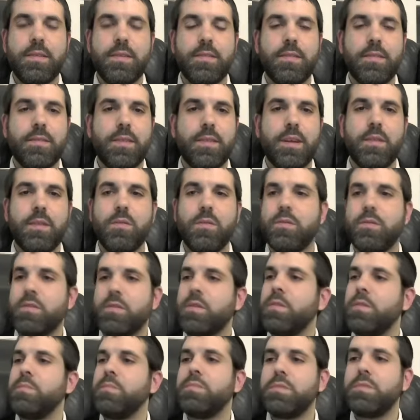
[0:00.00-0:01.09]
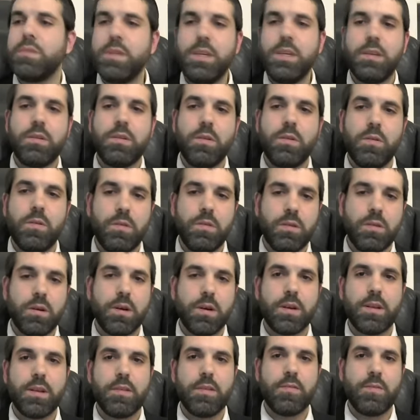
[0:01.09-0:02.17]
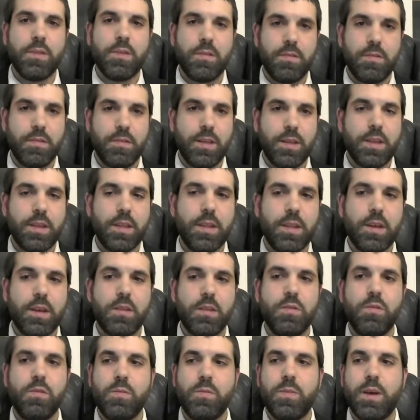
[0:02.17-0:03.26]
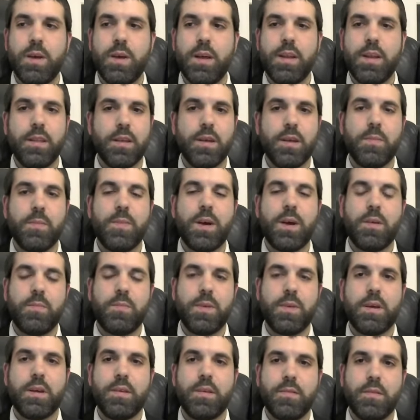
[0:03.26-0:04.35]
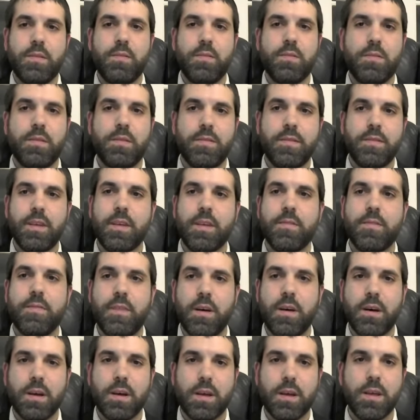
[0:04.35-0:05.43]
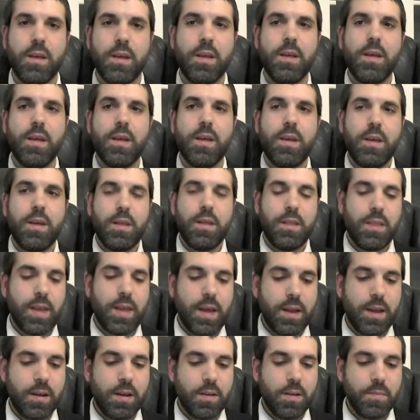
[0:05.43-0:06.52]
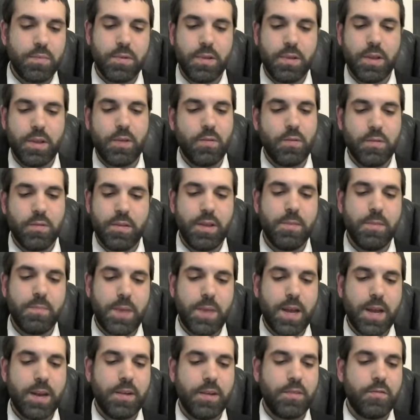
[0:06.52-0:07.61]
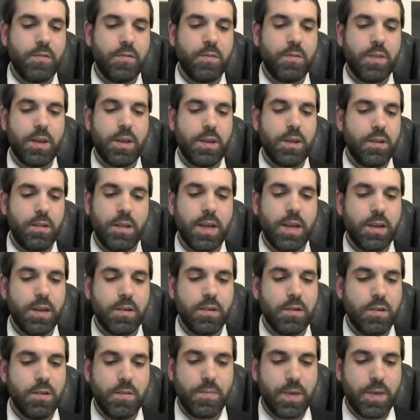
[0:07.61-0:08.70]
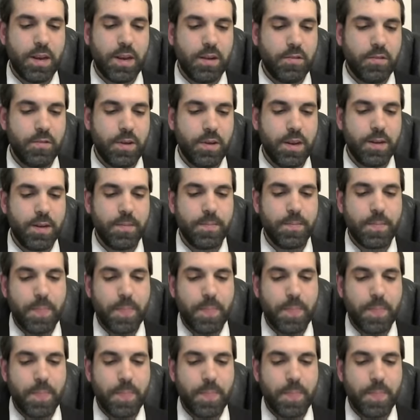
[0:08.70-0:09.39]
this is that it was complete total darkness where there was nothing they could do anything about because there was a thick fog that complete that was impenetrable that light couldn't penetrate.